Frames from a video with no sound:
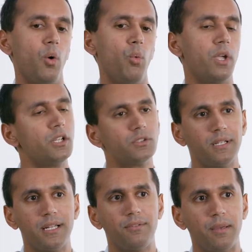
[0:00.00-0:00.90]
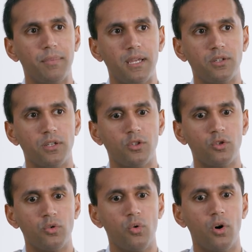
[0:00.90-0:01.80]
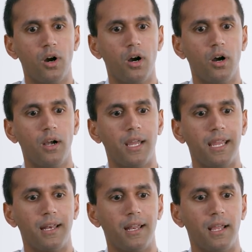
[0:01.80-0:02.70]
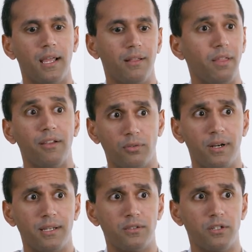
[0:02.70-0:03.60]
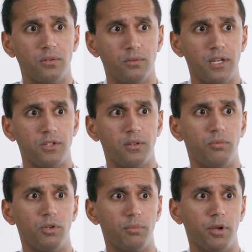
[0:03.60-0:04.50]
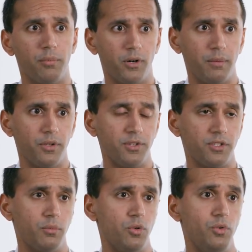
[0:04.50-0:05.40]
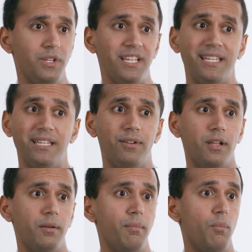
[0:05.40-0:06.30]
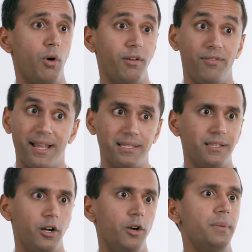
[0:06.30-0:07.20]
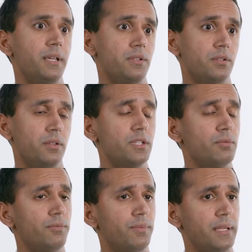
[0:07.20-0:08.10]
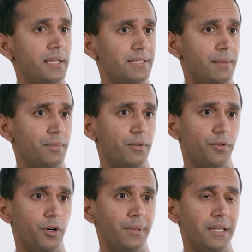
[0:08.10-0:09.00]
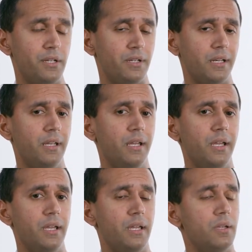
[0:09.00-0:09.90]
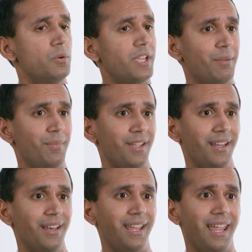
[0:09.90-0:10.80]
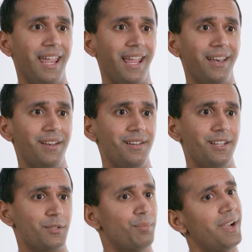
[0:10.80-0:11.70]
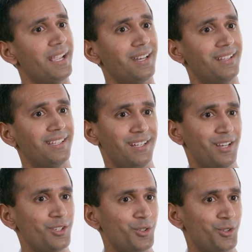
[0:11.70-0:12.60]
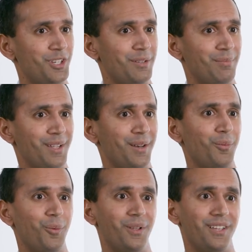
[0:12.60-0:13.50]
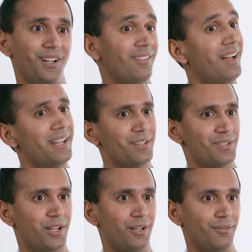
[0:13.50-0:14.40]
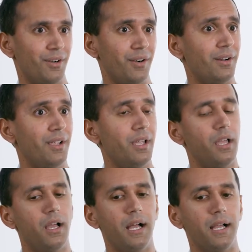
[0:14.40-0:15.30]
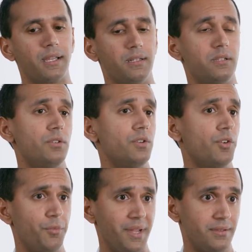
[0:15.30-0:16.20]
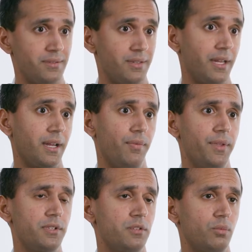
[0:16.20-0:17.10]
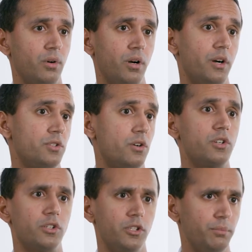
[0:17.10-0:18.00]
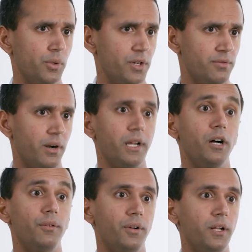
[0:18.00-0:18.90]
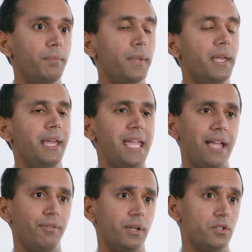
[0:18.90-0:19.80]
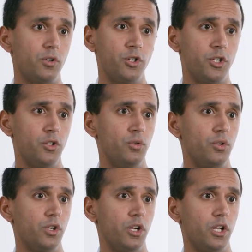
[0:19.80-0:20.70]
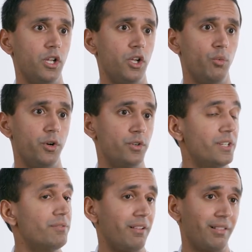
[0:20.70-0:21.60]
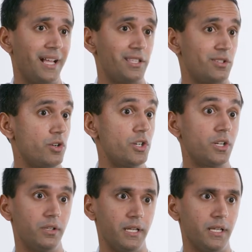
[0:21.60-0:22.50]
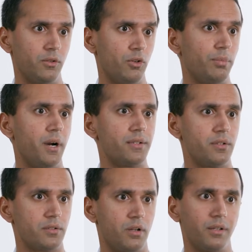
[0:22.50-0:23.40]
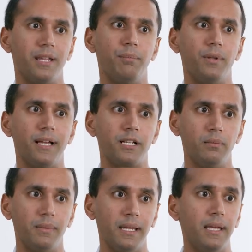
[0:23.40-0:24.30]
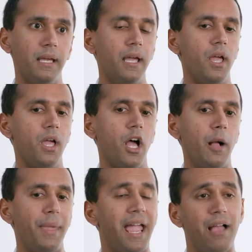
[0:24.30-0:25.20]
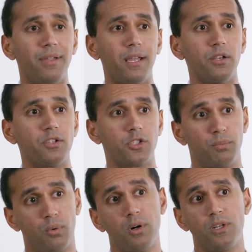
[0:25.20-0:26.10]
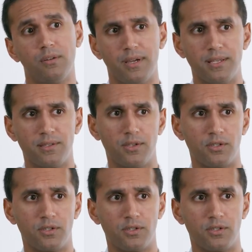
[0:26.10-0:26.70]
We also identify patients who are in a life-threatening situation with the pulmonary embolism who need even more advanced therapies. So this would be an example for a patient who came in and, despite the initial treatment with a clot dissolver, uh, continued to remain sick. And this is where our surgical input is very helpful. Having a surgeon who could retrieve the clot surgically through a process called an embolectomy, um, having support devices.